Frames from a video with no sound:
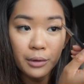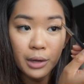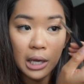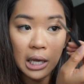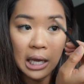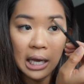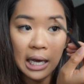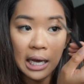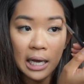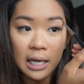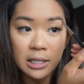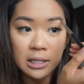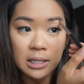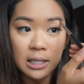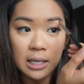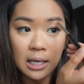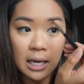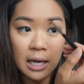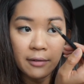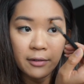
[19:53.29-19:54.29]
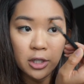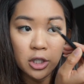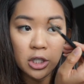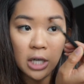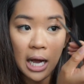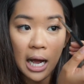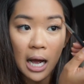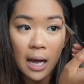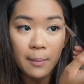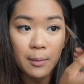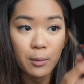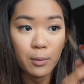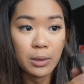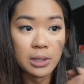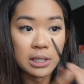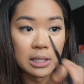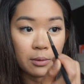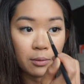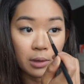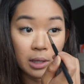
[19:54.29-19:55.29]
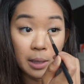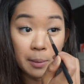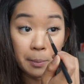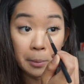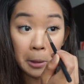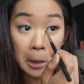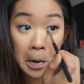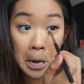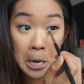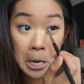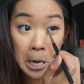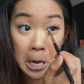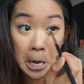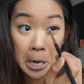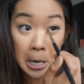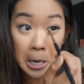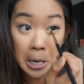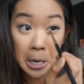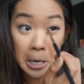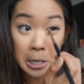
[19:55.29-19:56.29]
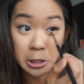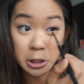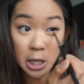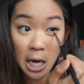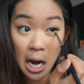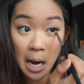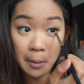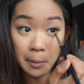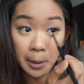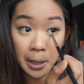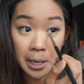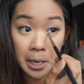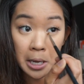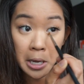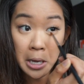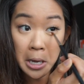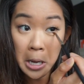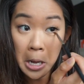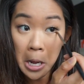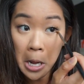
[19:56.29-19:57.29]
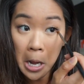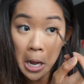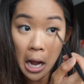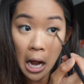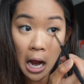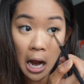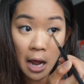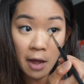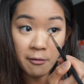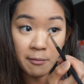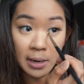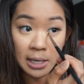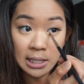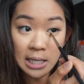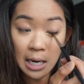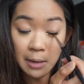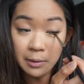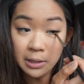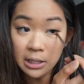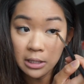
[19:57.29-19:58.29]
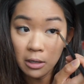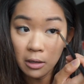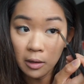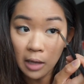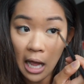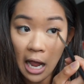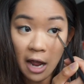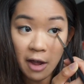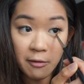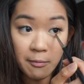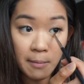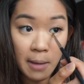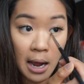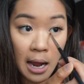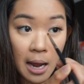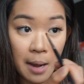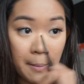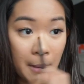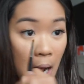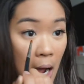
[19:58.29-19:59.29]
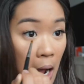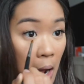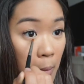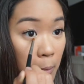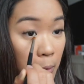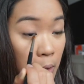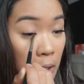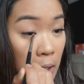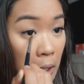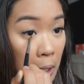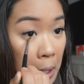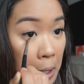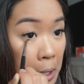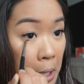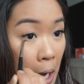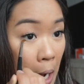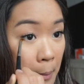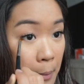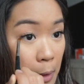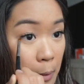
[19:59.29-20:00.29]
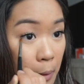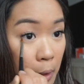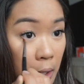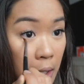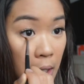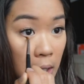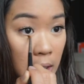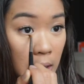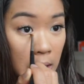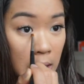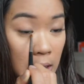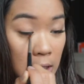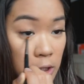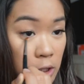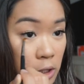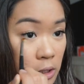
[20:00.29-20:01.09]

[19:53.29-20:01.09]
and didn't have a job, wasn't really planning on getting a job. Like, if my dad was still alive, my mom would like not be working. Like, that's